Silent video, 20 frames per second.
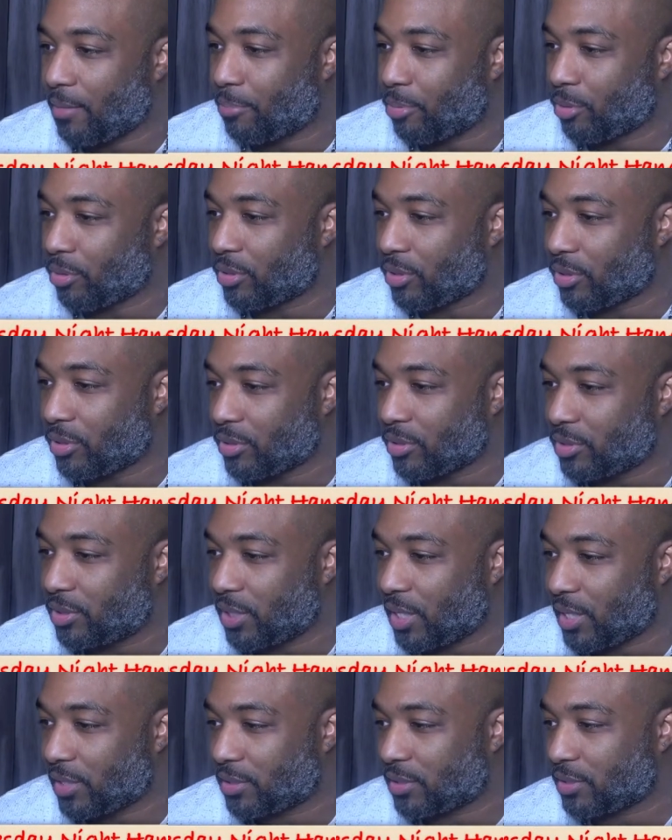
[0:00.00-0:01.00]
Bruno
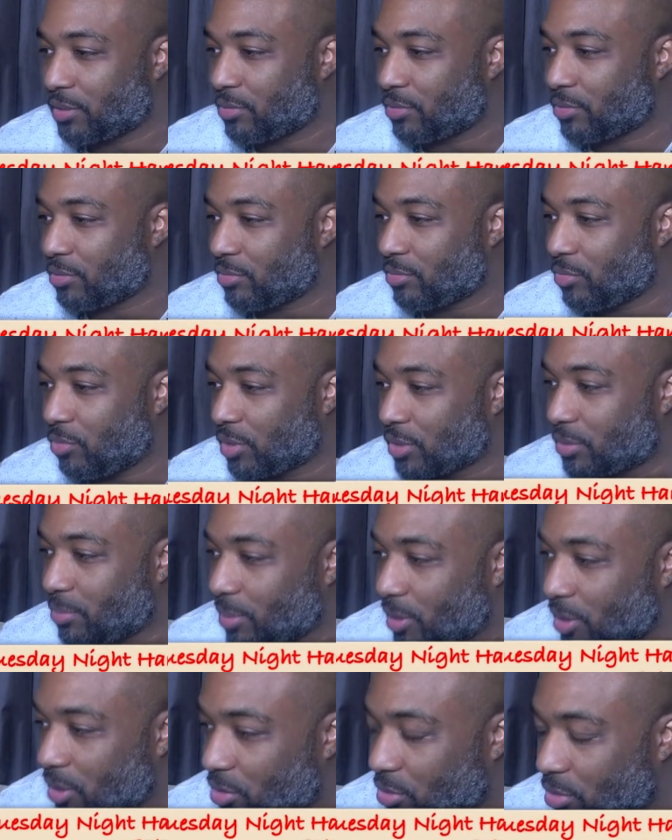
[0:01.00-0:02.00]
Johnson wants
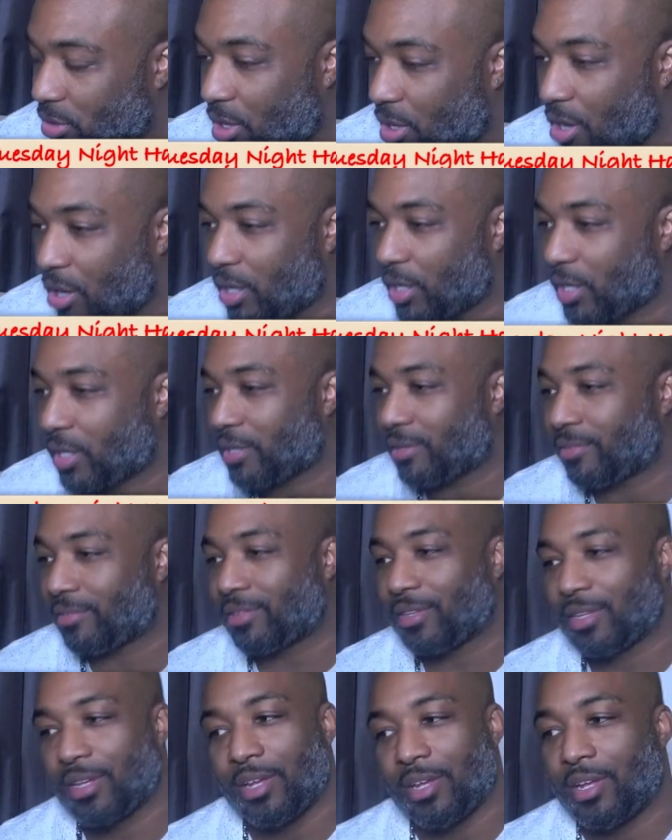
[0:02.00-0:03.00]
me to do a
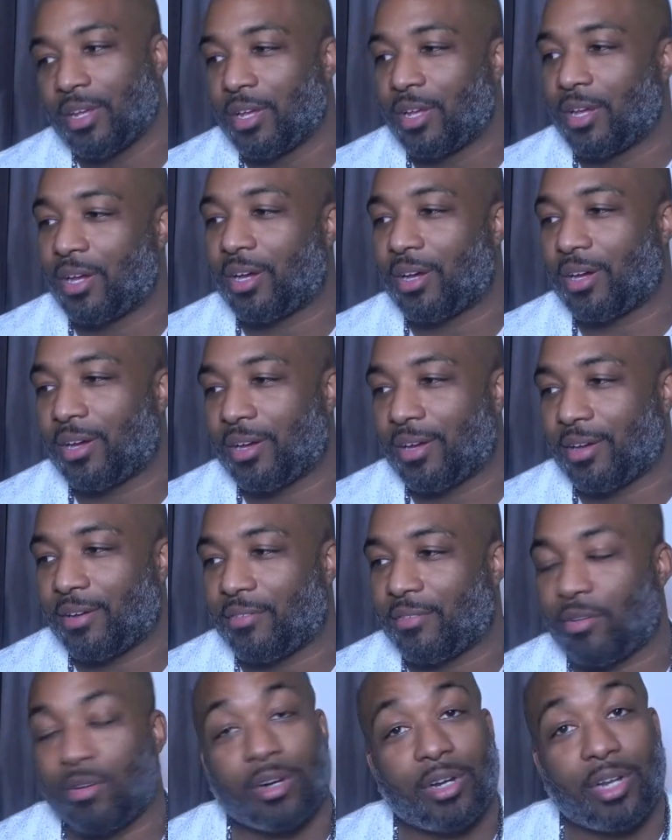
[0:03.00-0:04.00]
cardigans.
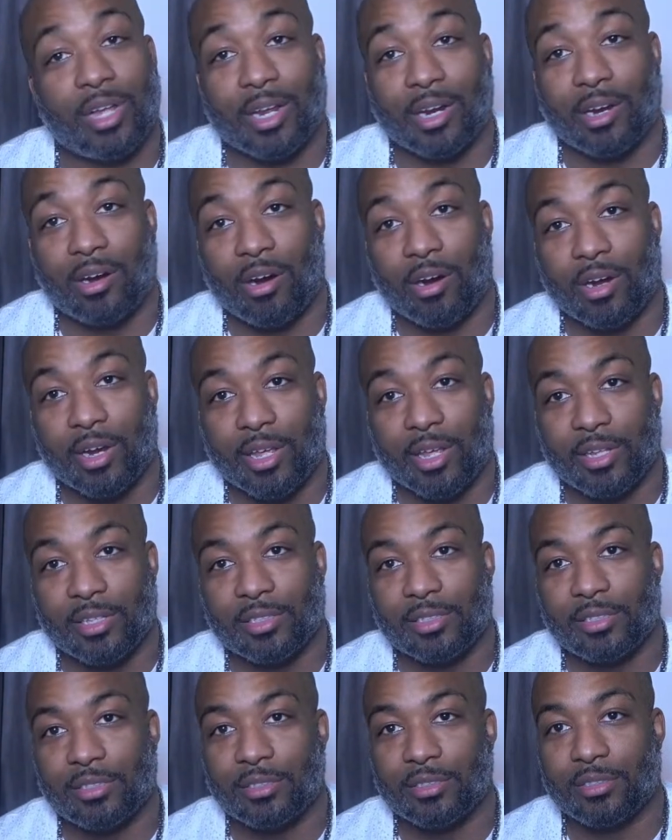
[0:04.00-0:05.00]
I've heard a lot of
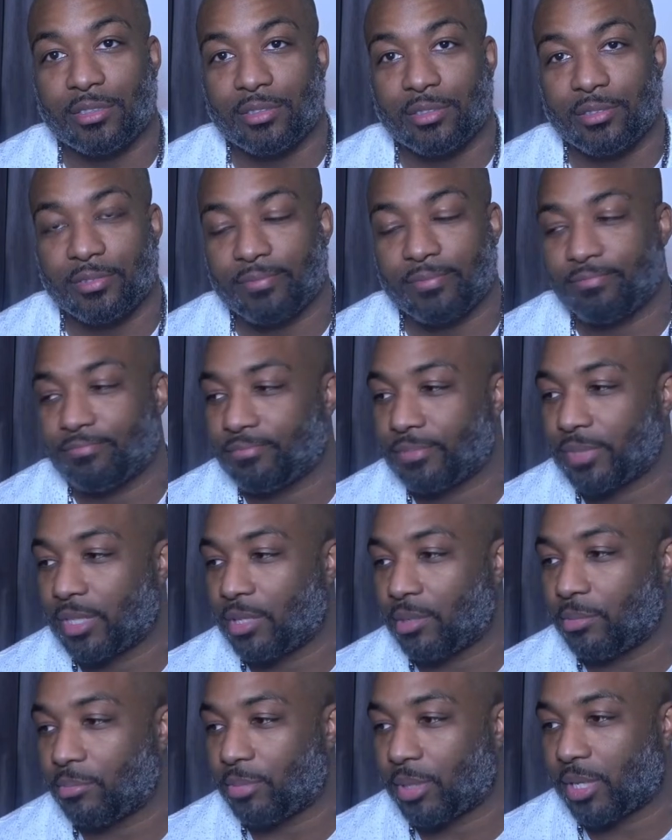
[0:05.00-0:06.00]
cardigans
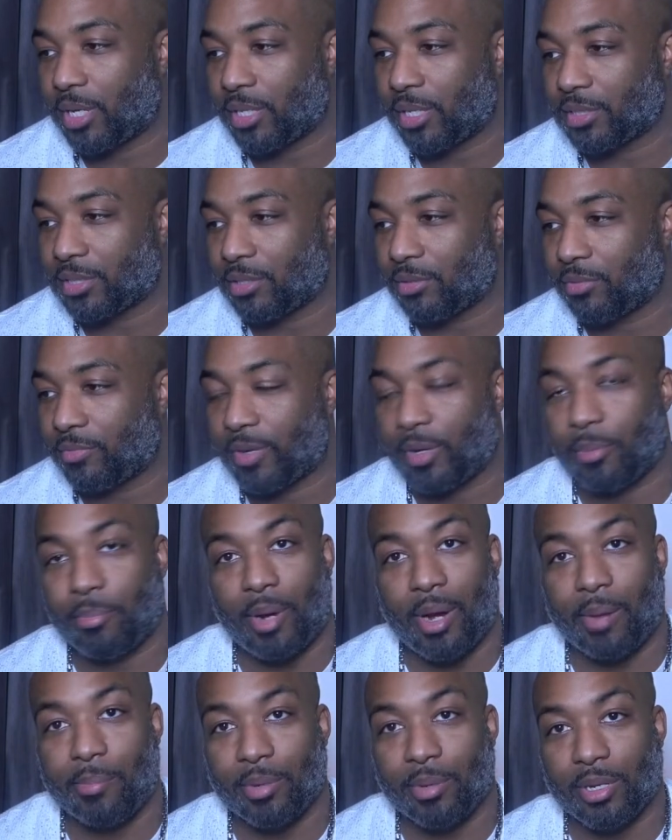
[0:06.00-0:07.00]
because they're very
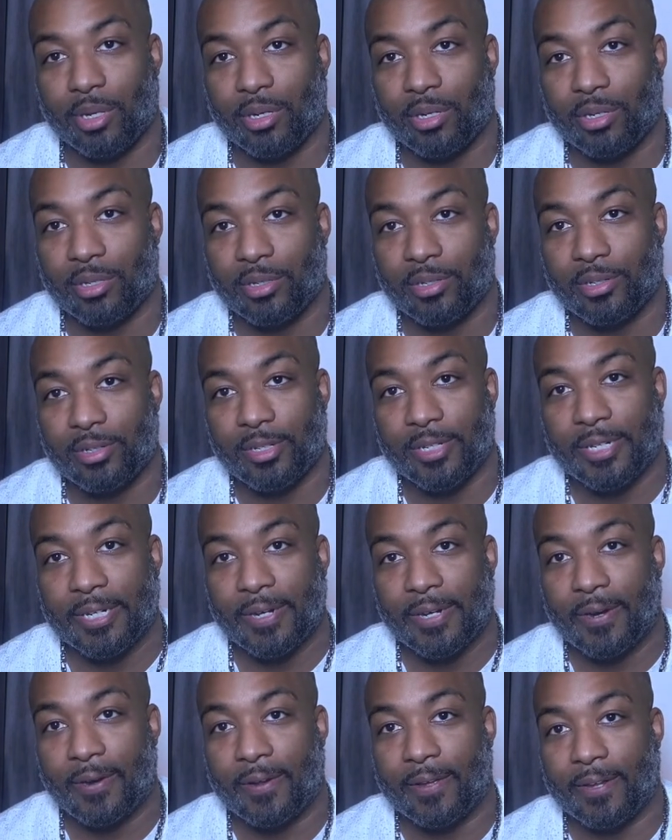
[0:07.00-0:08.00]
popular
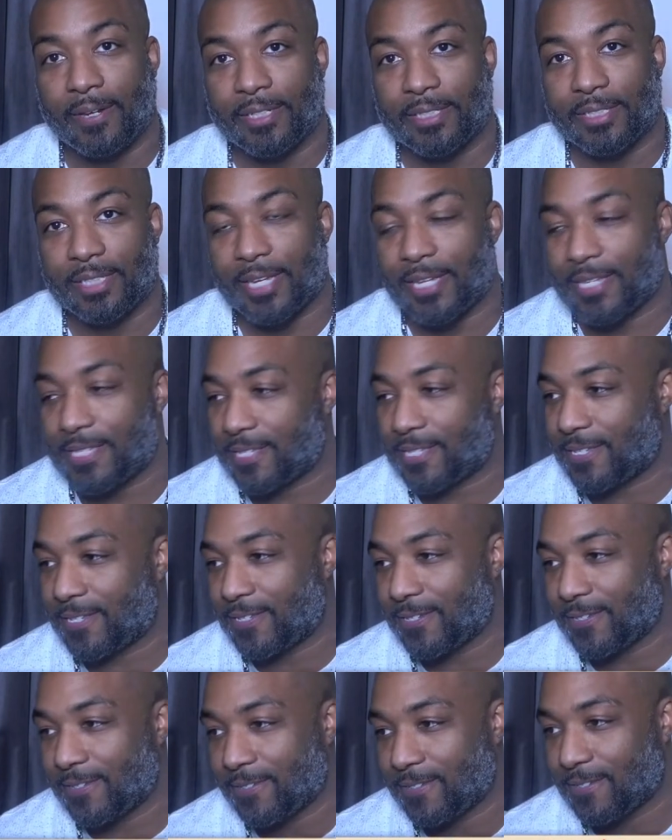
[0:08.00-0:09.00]
in the
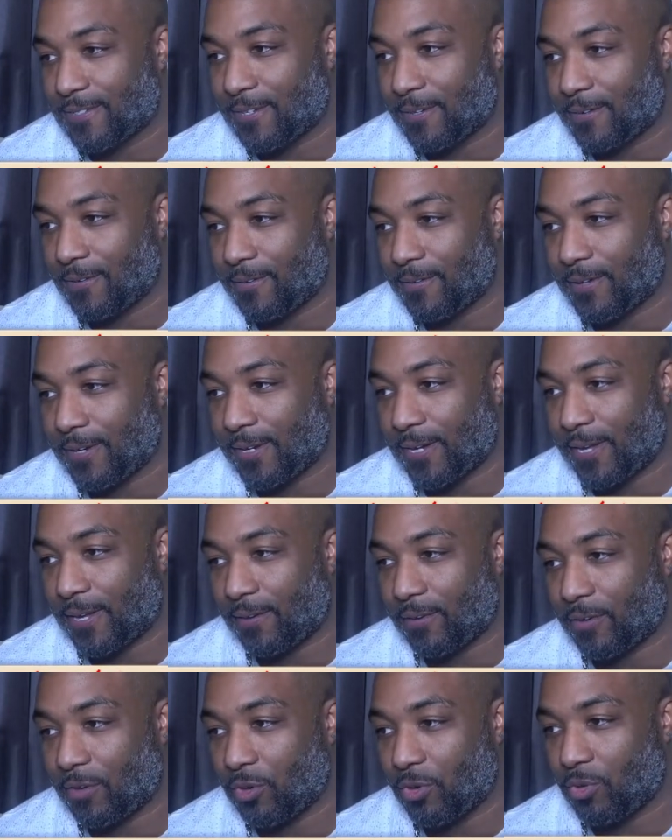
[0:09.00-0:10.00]
States. So I
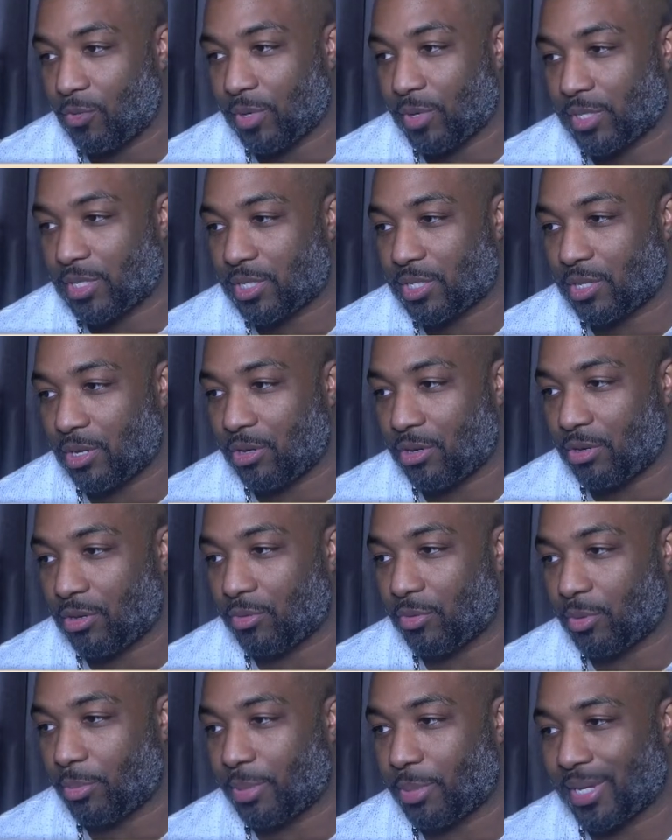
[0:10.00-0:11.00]
don't know what
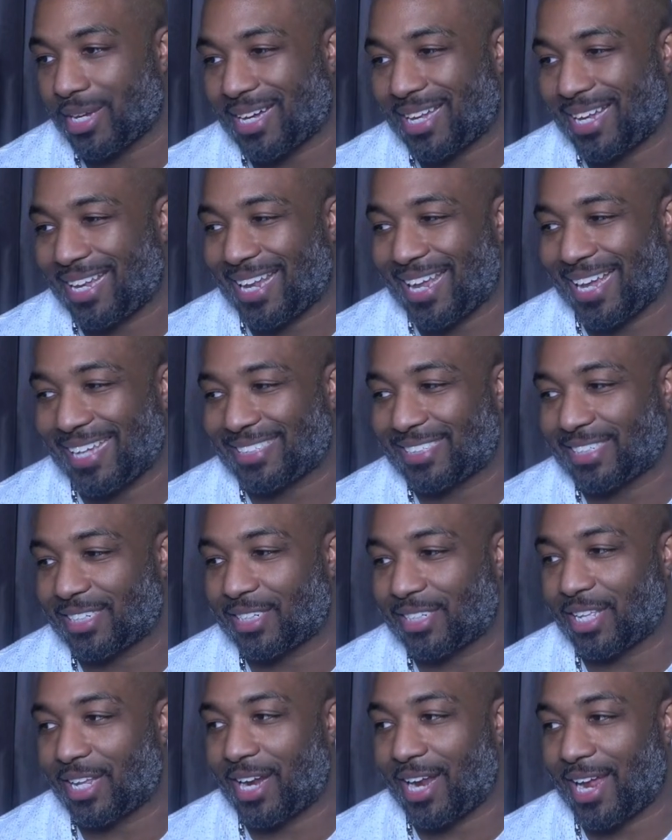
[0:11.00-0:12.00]
song would be a
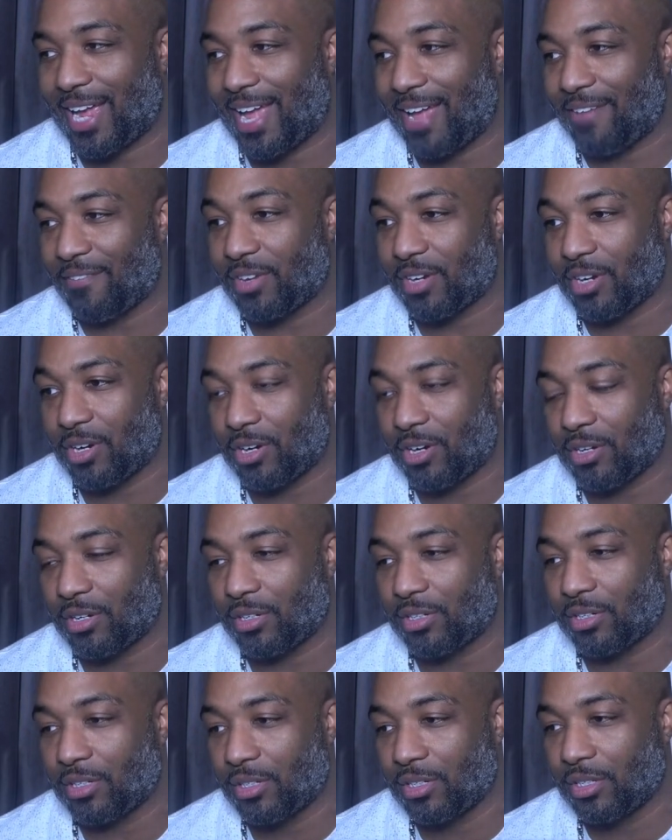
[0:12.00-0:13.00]
classic that I haven't
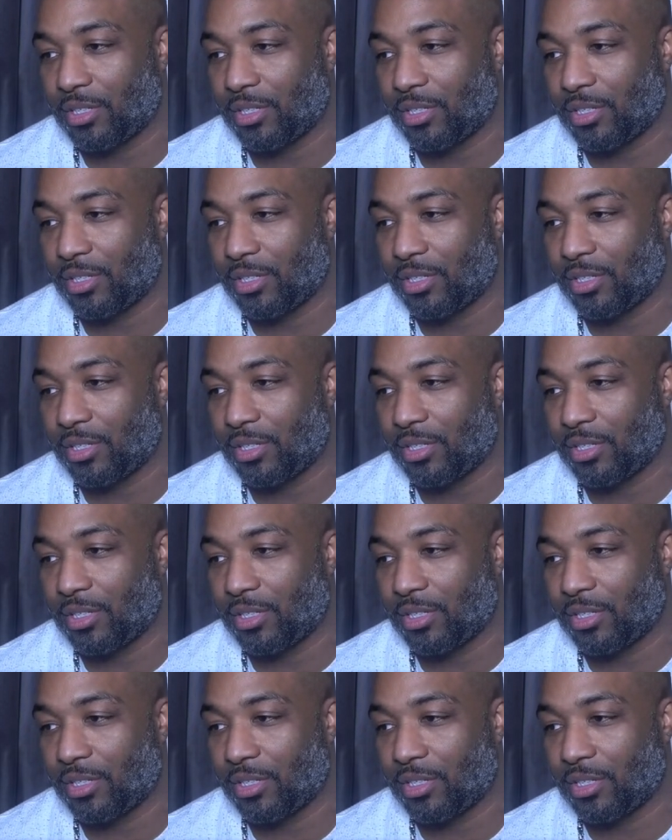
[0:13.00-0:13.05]
heard.